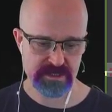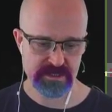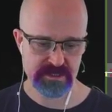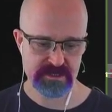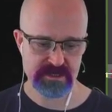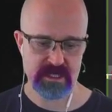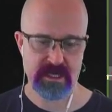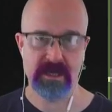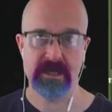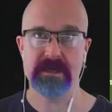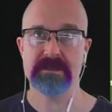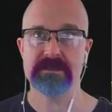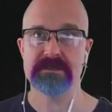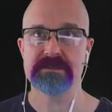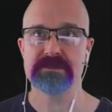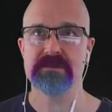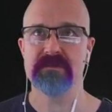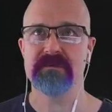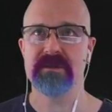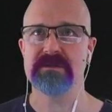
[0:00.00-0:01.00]
tiles.
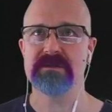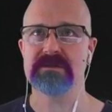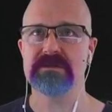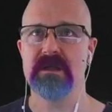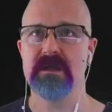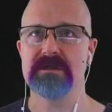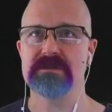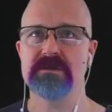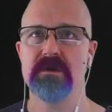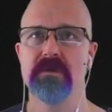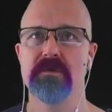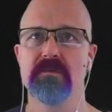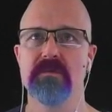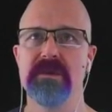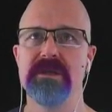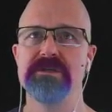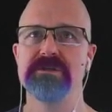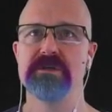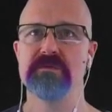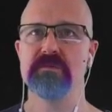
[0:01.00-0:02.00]
So I've got this class called
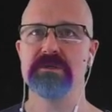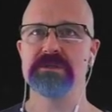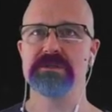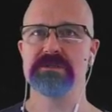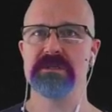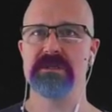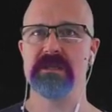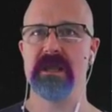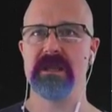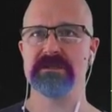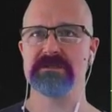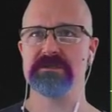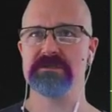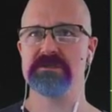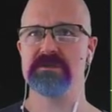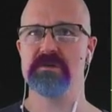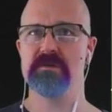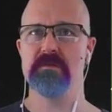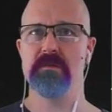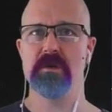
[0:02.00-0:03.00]
region, which is an
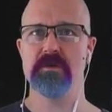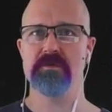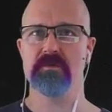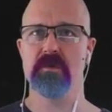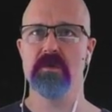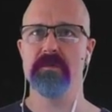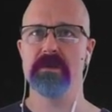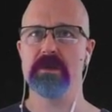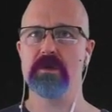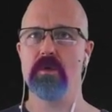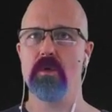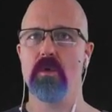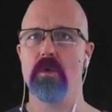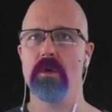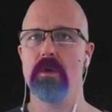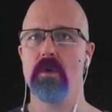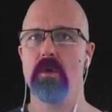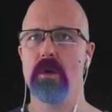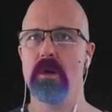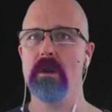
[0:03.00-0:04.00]
ancestor to both room and
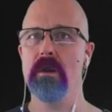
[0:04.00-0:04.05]
corridor.